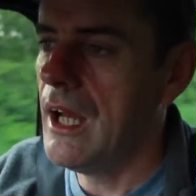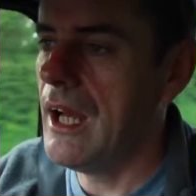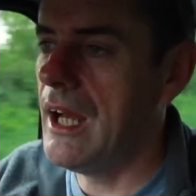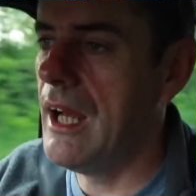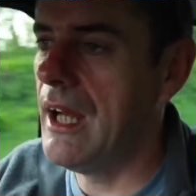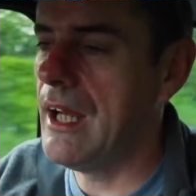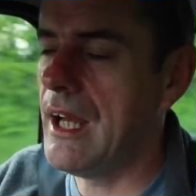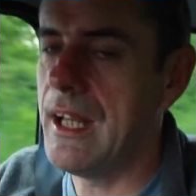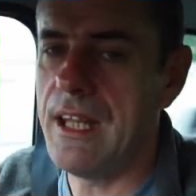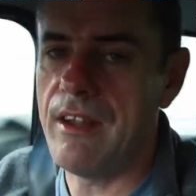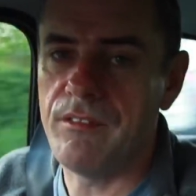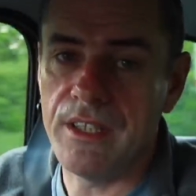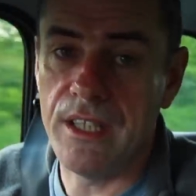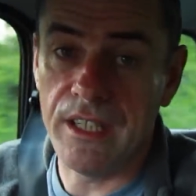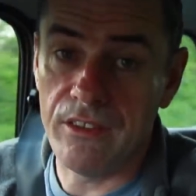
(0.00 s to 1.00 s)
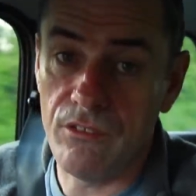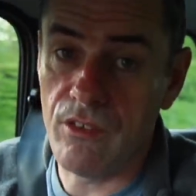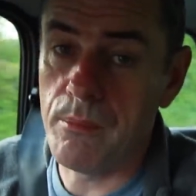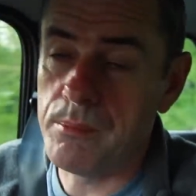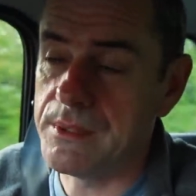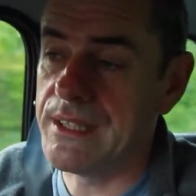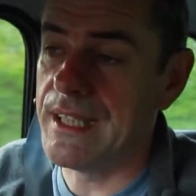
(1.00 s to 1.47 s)
and everything it
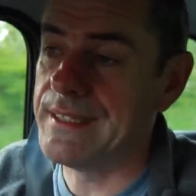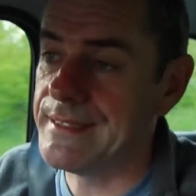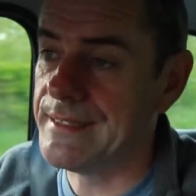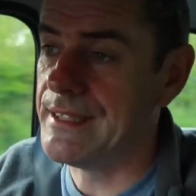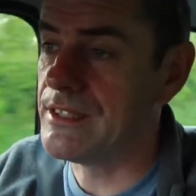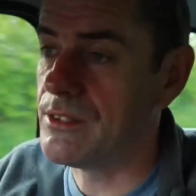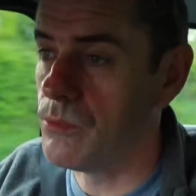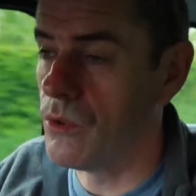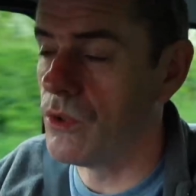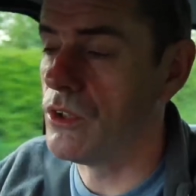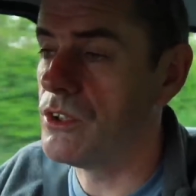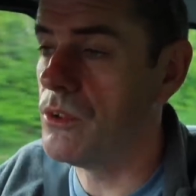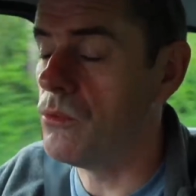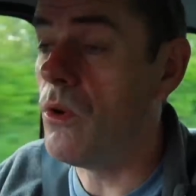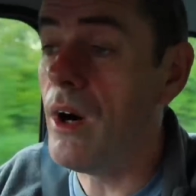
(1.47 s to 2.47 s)
represents in this world.